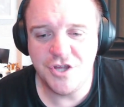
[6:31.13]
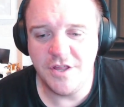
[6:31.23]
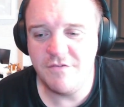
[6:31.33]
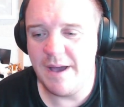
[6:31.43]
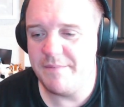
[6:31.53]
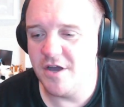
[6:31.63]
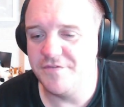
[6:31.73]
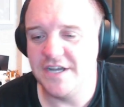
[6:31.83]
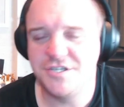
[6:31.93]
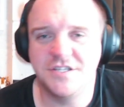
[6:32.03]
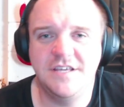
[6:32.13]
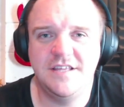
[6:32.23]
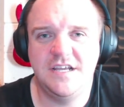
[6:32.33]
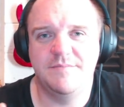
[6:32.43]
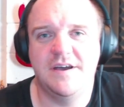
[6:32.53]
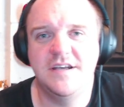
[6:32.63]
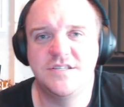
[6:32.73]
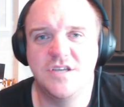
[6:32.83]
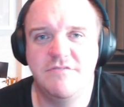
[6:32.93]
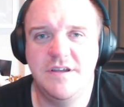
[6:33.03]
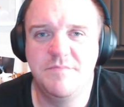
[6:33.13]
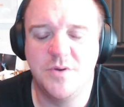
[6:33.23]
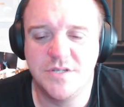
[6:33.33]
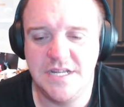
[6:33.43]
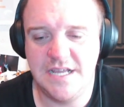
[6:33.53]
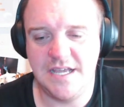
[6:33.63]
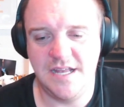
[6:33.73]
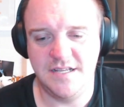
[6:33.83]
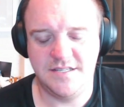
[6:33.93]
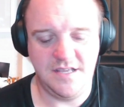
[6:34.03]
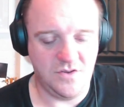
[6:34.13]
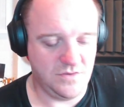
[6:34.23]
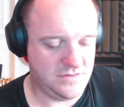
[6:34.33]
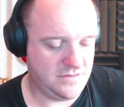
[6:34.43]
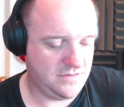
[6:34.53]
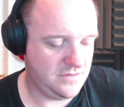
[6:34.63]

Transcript: they remind me of actually? Thinking about it, sorry, I'm pausing it again. It's the old,